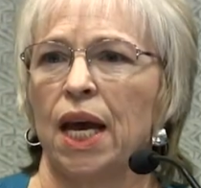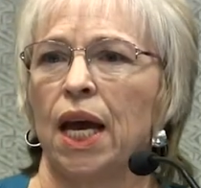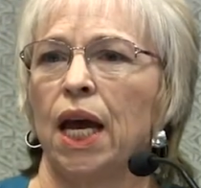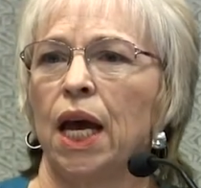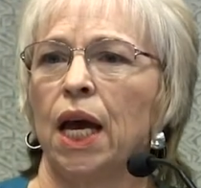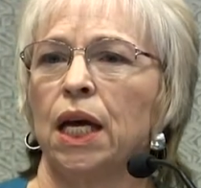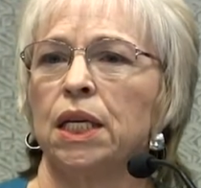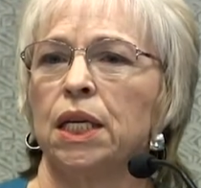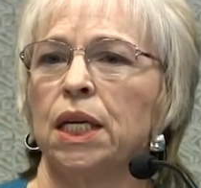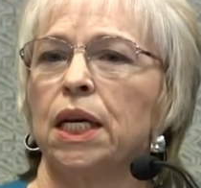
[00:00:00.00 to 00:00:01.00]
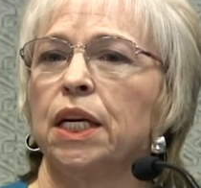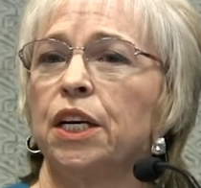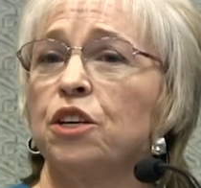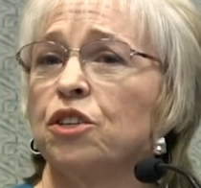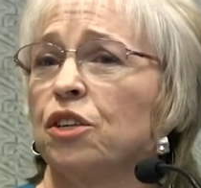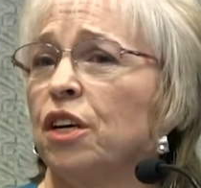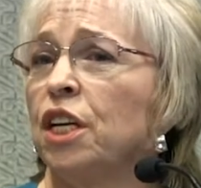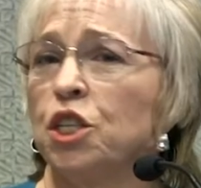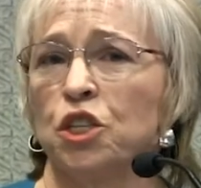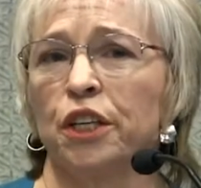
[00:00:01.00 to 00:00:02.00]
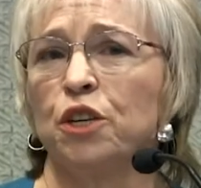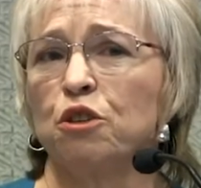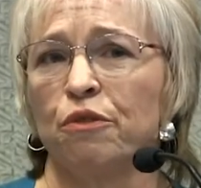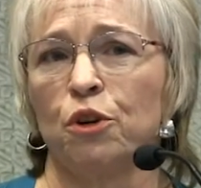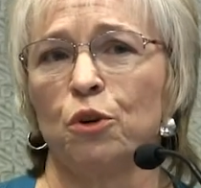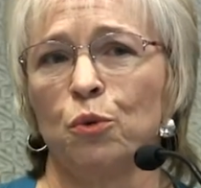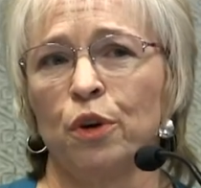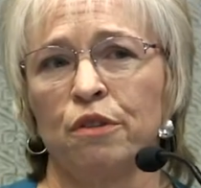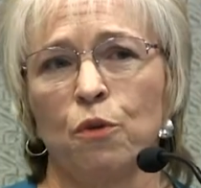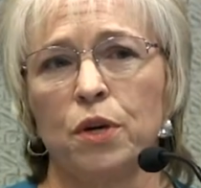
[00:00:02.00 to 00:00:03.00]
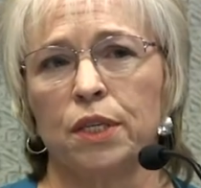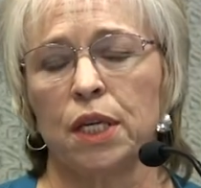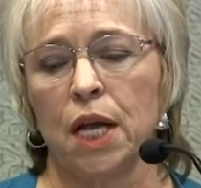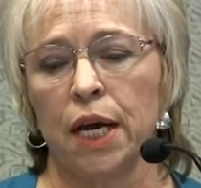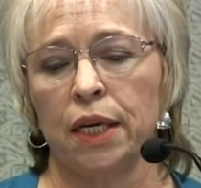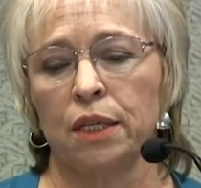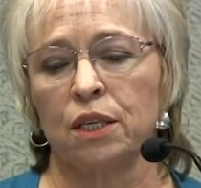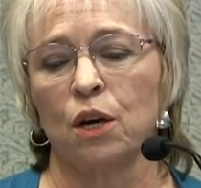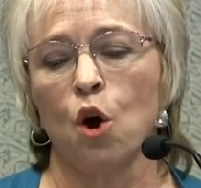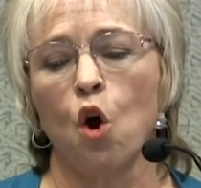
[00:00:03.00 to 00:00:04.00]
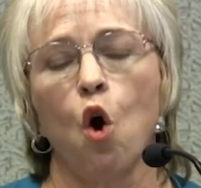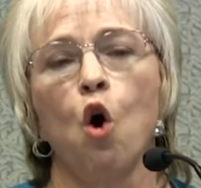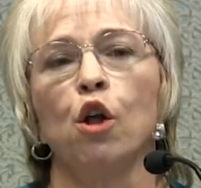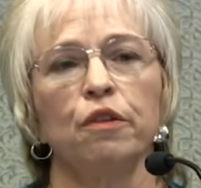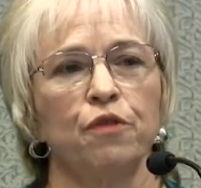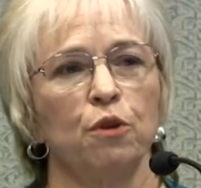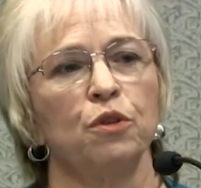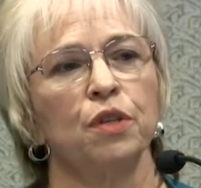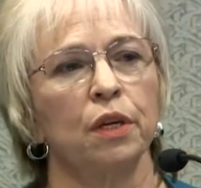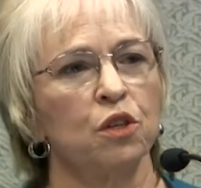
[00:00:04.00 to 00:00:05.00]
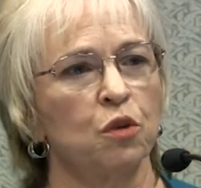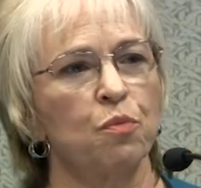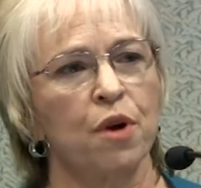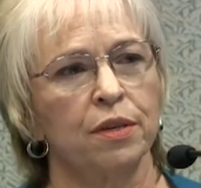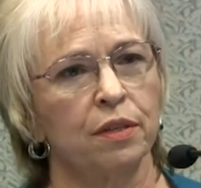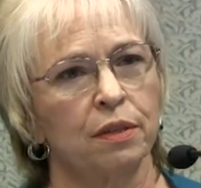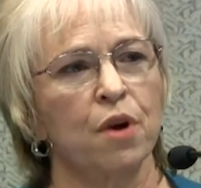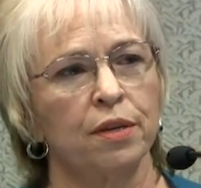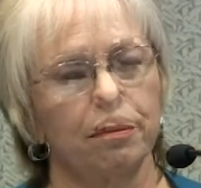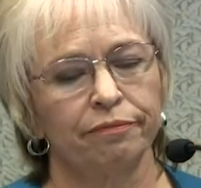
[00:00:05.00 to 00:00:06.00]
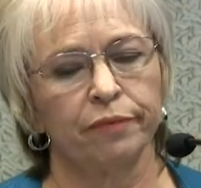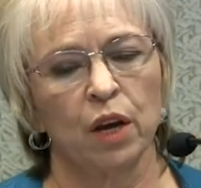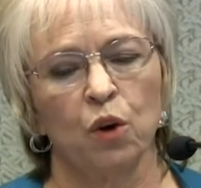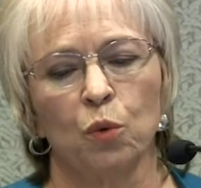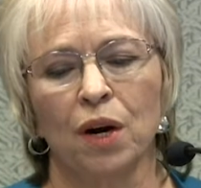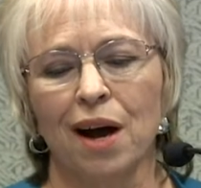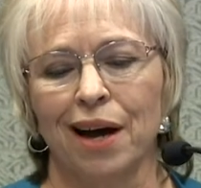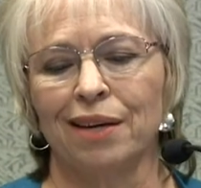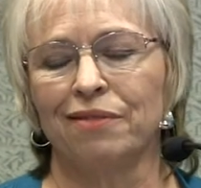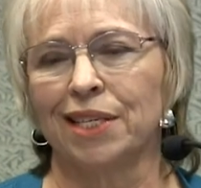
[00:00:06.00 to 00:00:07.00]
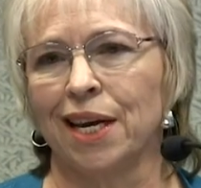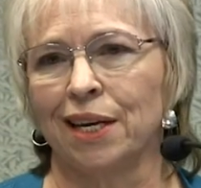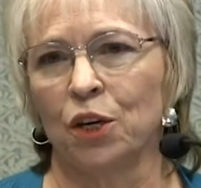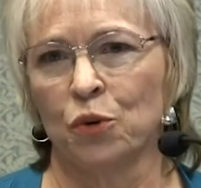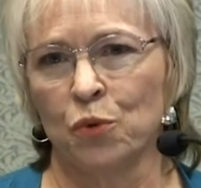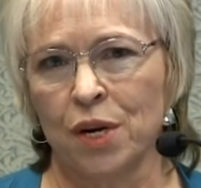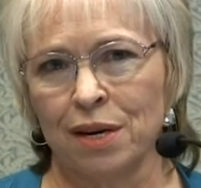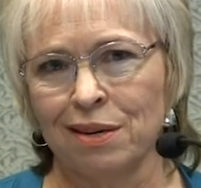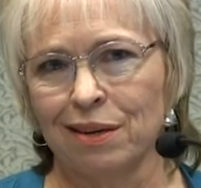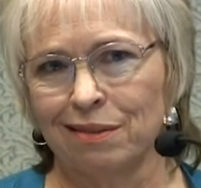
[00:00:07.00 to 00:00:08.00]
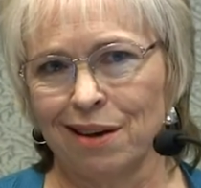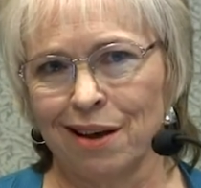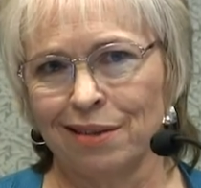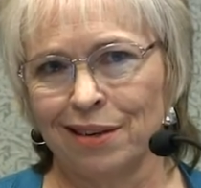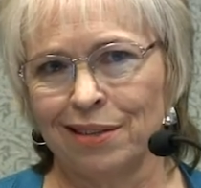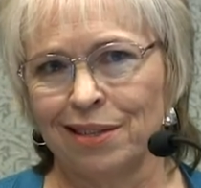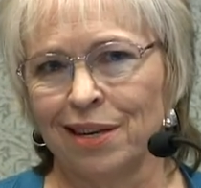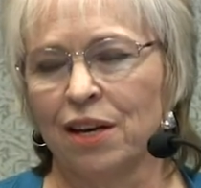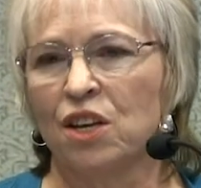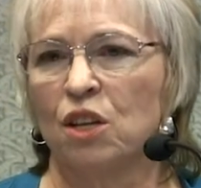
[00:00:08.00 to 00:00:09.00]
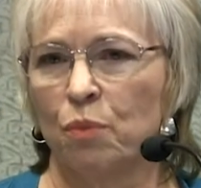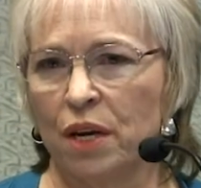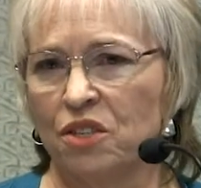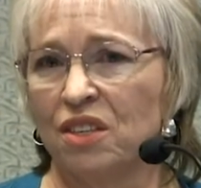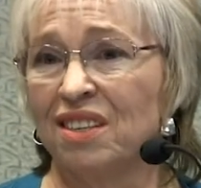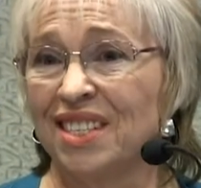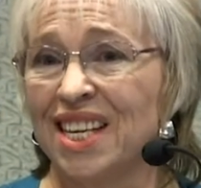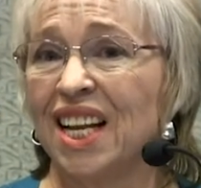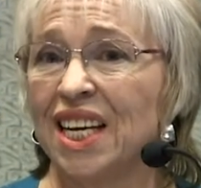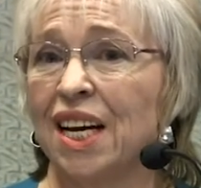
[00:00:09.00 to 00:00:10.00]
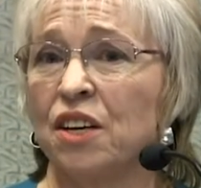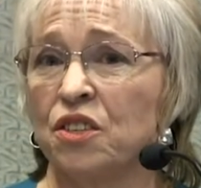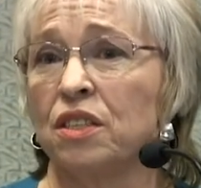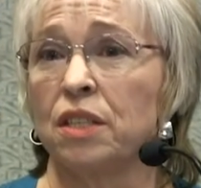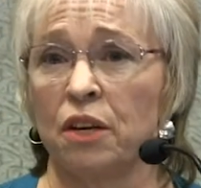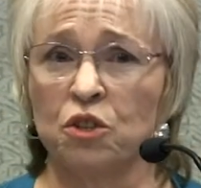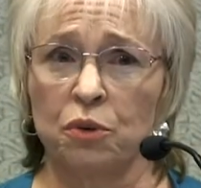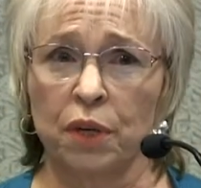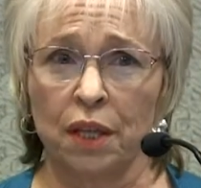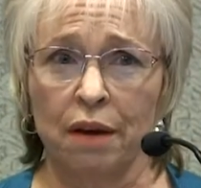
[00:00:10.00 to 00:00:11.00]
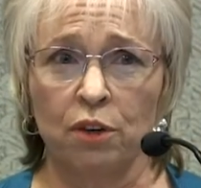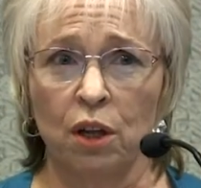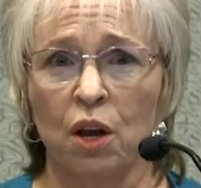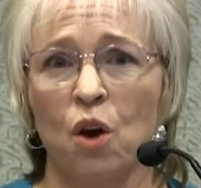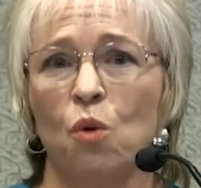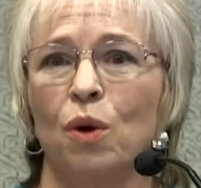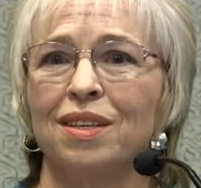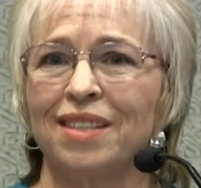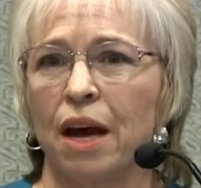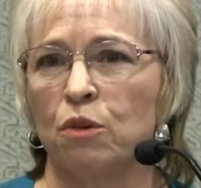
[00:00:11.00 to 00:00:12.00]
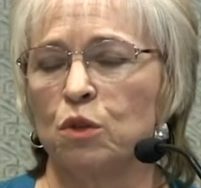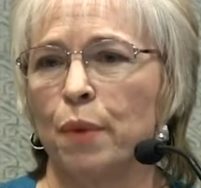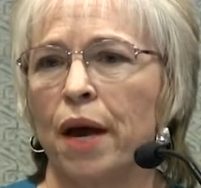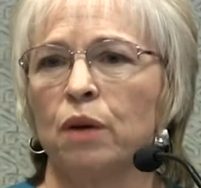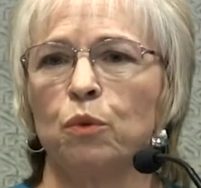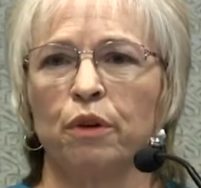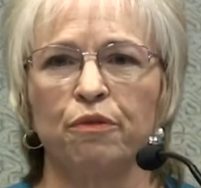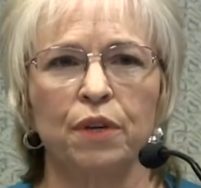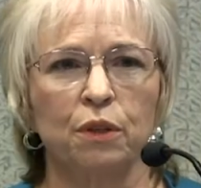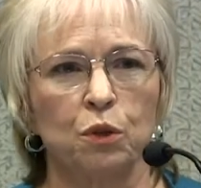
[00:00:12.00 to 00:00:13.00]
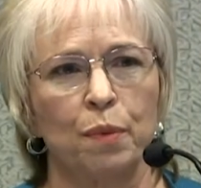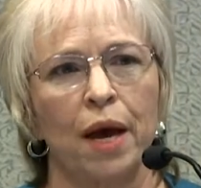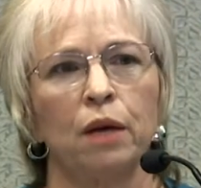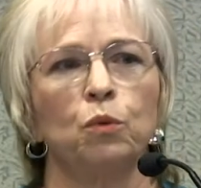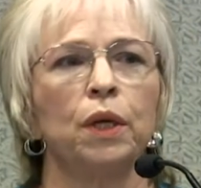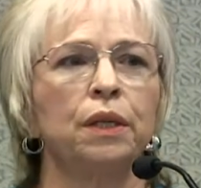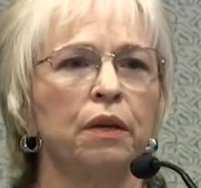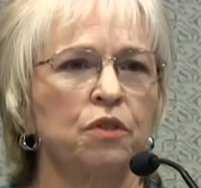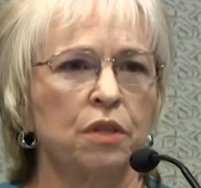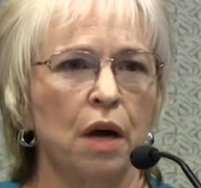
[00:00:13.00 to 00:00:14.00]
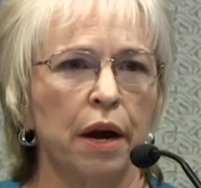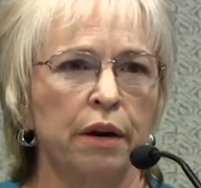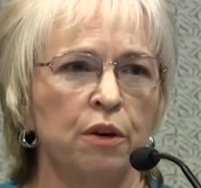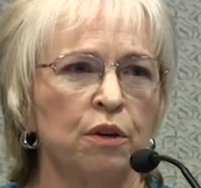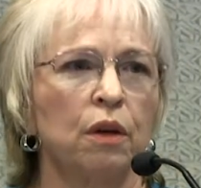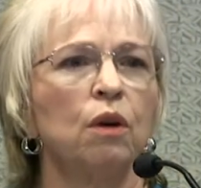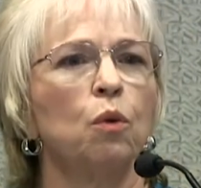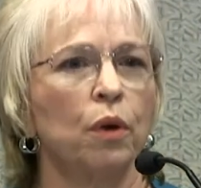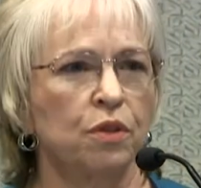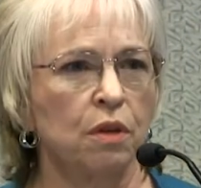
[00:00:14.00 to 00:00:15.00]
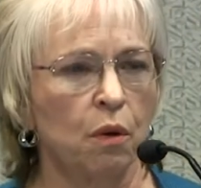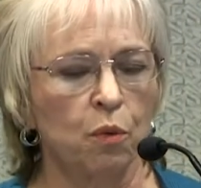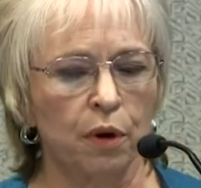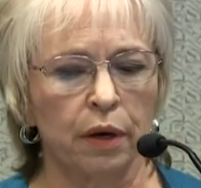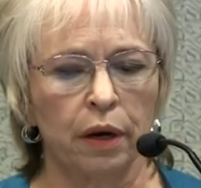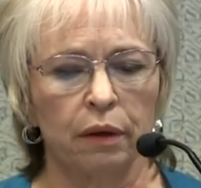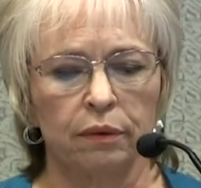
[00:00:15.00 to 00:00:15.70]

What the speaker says: And in an initial interview with a voice client, all of those things are present. We're kind of taking a read on this. The patient is telling us the sensory level, what sounds bad, what feels bad, what gets tired, what's not working.